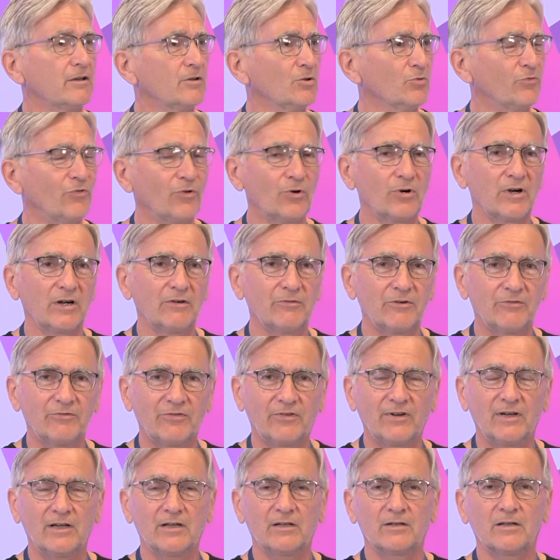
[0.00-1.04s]
you for
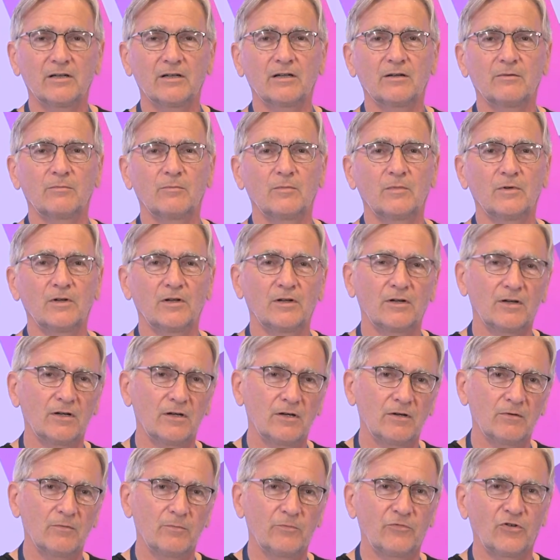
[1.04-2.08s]
everything,
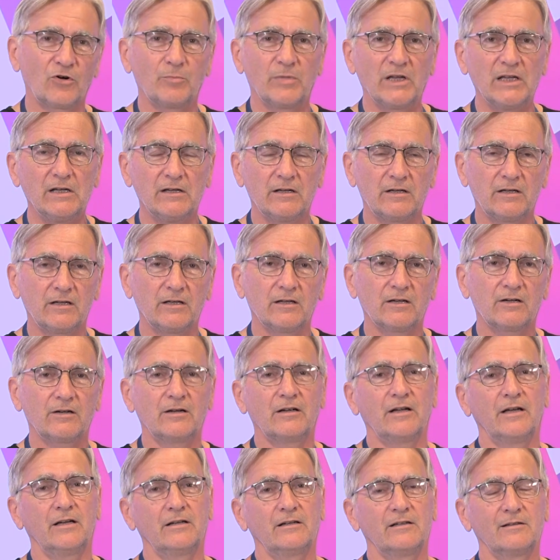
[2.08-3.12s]
for being here,
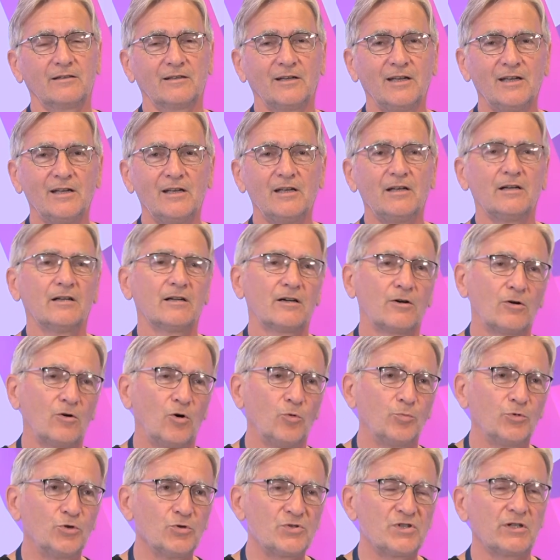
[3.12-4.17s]
and
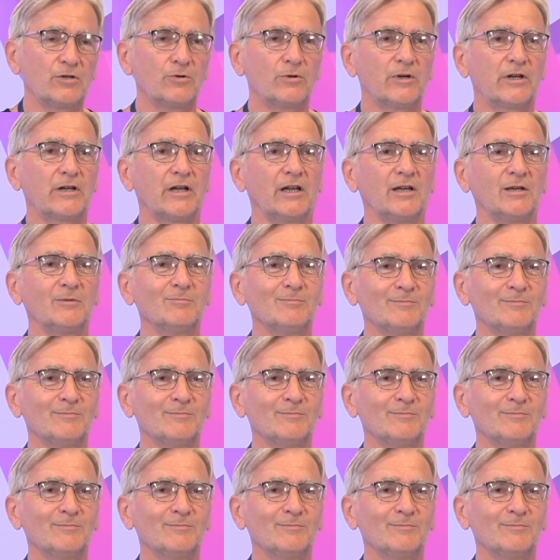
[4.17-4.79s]
hope to see you again.